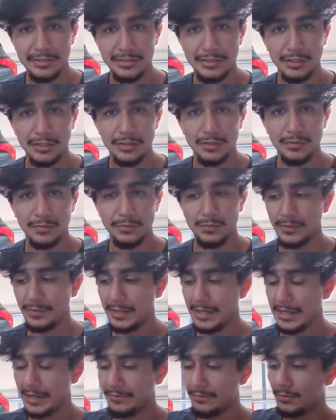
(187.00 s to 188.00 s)
so we
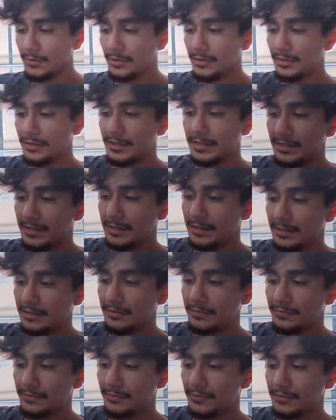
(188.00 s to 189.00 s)
have order
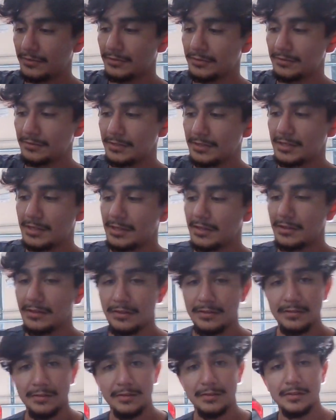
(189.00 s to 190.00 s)
here for
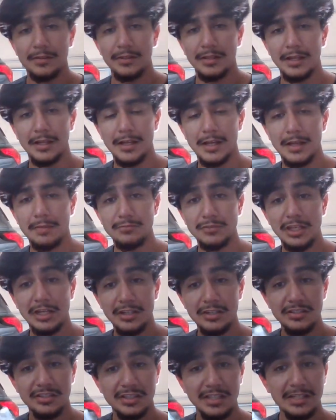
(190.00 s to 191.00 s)

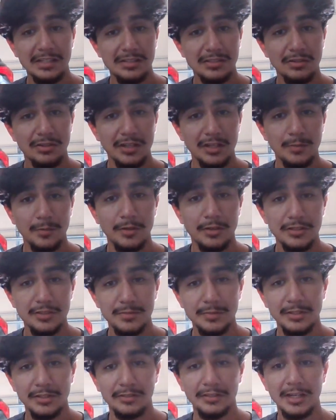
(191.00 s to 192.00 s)
Docusate Sodium
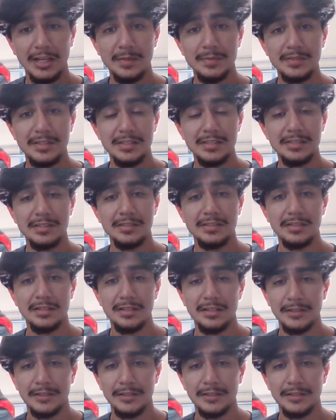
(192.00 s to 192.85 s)
100 milligrams. This is